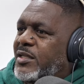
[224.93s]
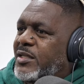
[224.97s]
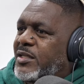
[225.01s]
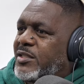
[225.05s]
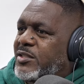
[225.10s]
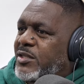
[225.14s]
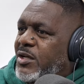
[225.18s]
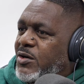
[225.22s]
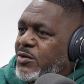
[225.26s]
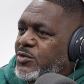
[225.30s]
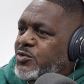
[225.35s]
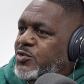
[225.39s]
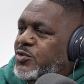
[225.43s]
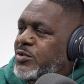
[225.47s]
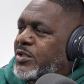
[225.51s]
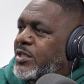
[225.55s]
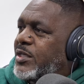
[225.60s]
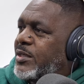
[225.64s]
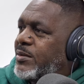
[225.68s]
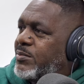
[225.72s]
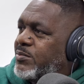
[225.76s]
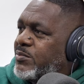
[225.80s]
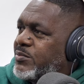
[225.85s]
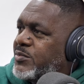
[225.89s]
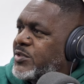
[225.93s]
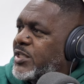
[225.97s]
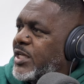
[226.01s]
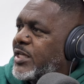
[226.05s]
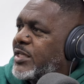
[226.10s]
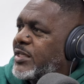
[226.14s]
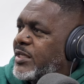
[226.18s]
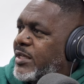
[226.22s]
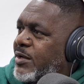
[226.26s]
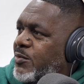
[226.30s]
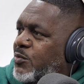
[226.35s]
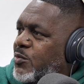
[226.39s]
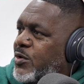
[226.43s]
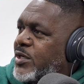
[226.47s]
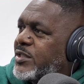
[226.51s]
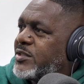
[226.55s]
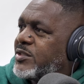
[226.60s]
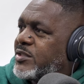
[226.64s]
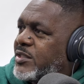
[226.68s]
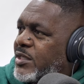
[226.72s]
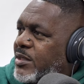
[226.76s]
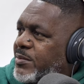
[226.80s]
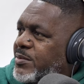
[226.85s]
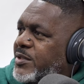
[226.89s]
as long as you keep taking that one
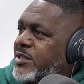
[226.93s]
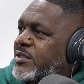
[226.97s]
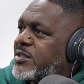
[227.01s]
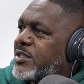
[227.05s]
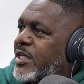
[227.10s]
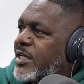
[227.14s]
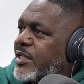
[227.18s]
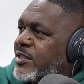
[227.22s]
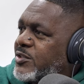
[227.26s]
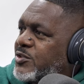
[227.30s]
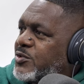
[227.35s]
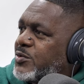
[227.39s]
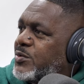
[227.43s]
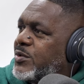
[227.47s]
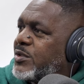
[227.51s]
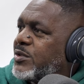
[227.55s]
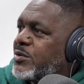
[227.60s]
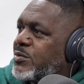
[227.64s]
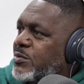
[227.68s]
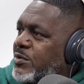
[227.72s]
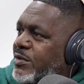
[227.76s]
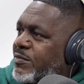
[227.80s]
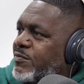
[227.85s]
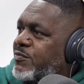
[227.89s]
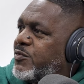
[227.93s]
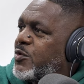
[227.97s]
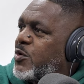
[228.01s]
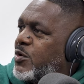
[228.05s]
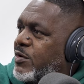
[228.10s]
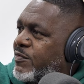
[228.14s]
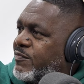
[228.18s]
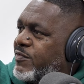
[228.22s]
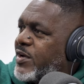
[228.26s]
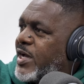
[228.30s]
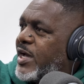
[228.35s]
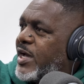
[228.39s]
step, he's taking 2 and 3 and 4 and